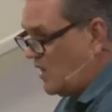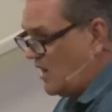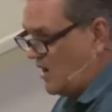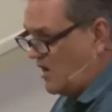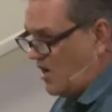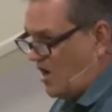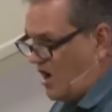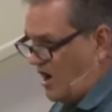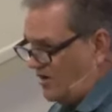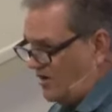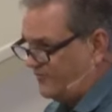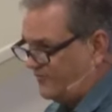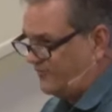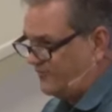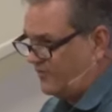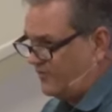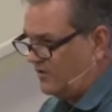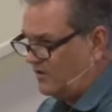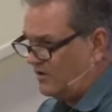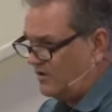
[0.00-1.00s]
way
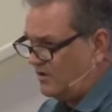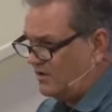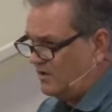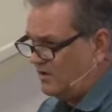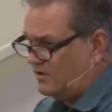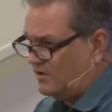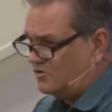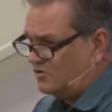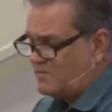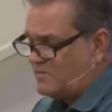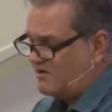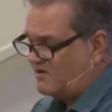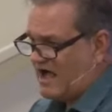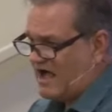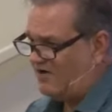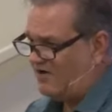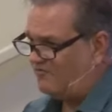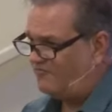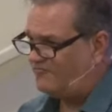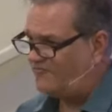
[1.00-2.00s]
off. No matter
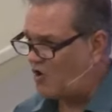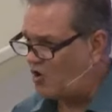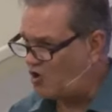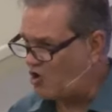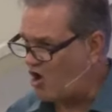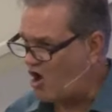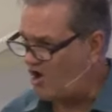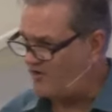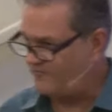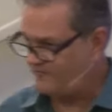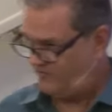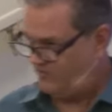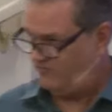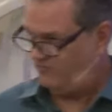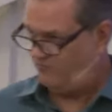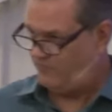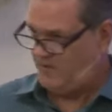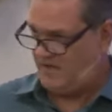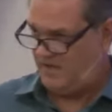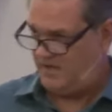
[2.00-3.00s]
how far off
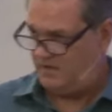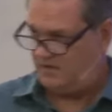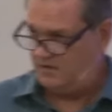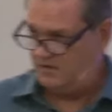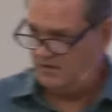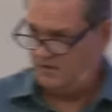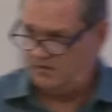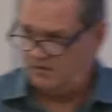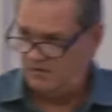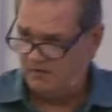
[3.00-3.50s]
you've been,